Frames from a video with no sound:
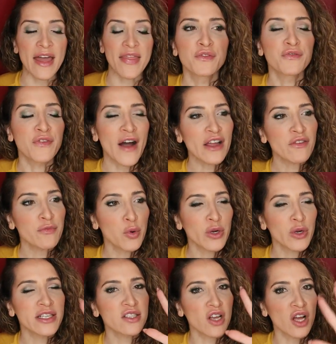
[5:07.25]
And the five
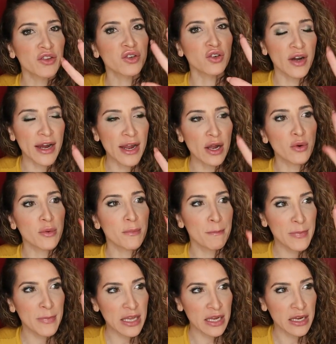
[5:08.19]
points on the
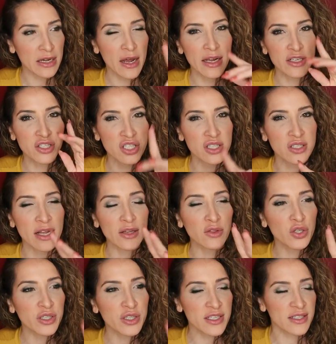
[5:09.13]
crown mean, I just, I
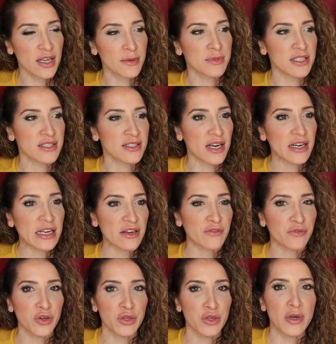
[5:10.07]
looked this up to study
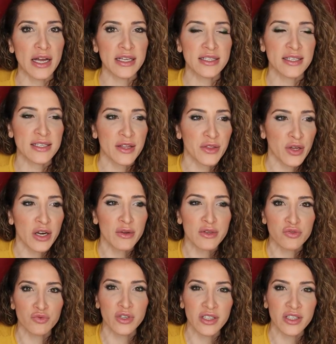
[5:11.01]
it for you guys because I thought it
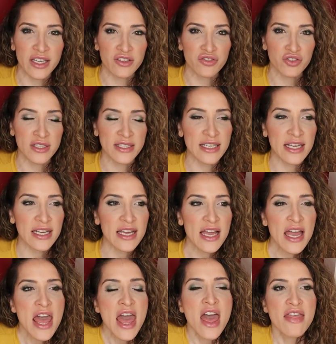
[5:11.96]
was really interesting
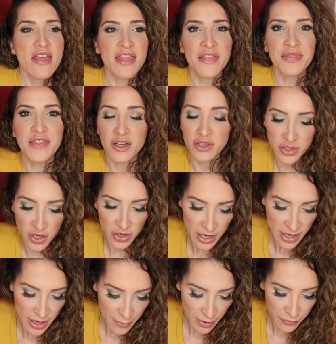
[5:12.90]
that there,
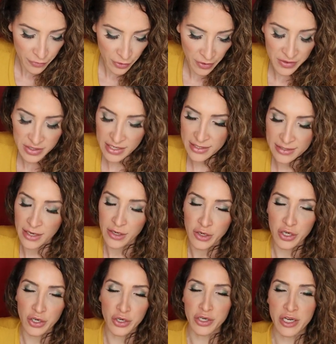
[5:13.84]
sorry, I hit my foot on the desk. I
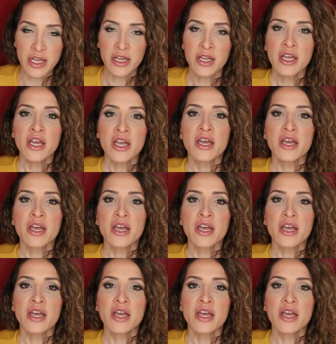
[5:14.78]
know you heard it.